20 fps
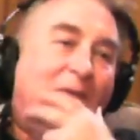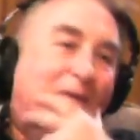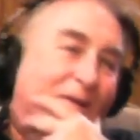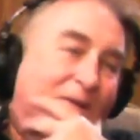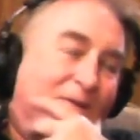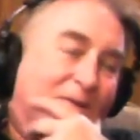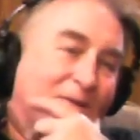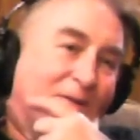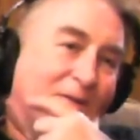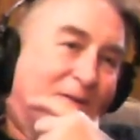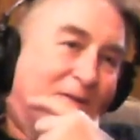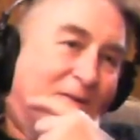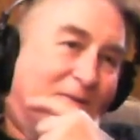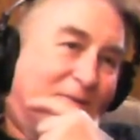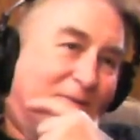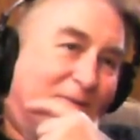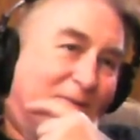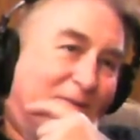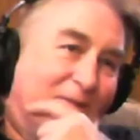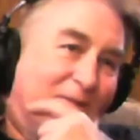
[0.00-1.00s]
And
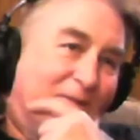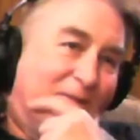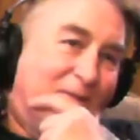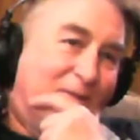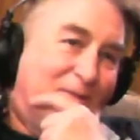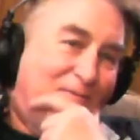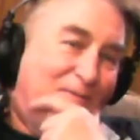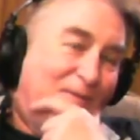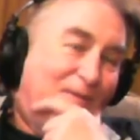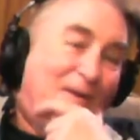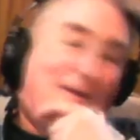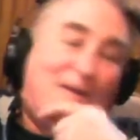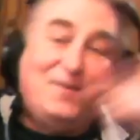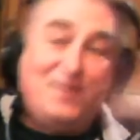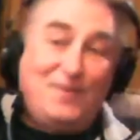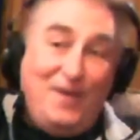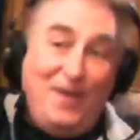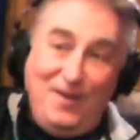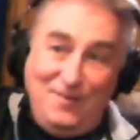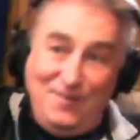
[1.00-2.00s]
uh, it's funny,
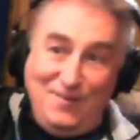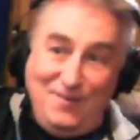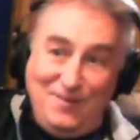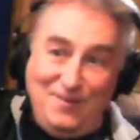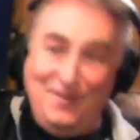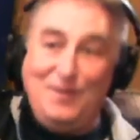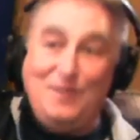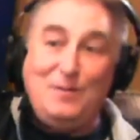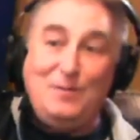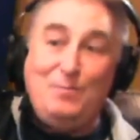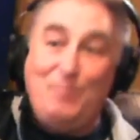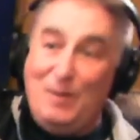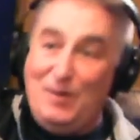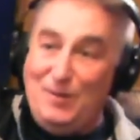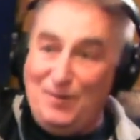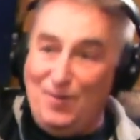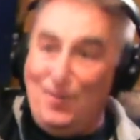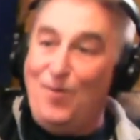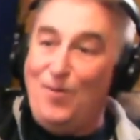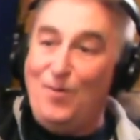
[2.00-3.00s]
because I had this
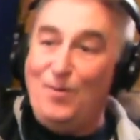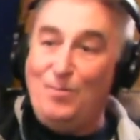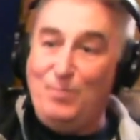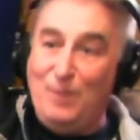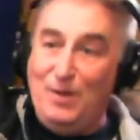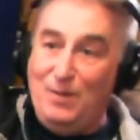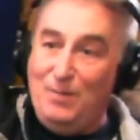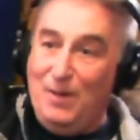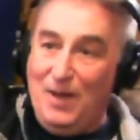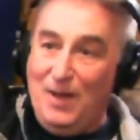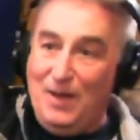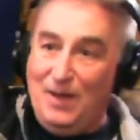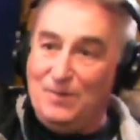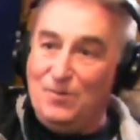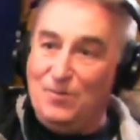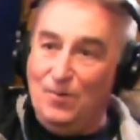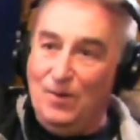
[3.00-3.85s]
six-piece R and B band.